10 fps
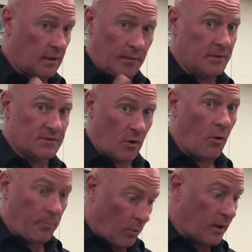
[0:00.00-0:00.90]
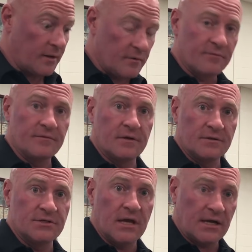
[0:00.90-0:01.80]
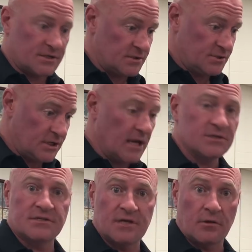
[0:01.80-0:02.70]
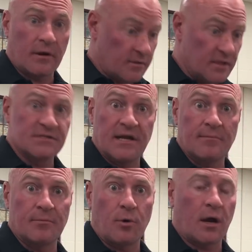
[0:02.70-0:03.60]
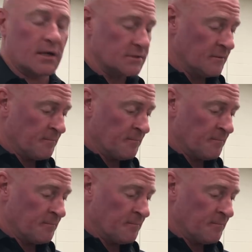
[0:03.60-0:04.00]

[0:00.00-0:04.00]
I mean, it's the whole point of the GHAccelerator, that's the name of the product.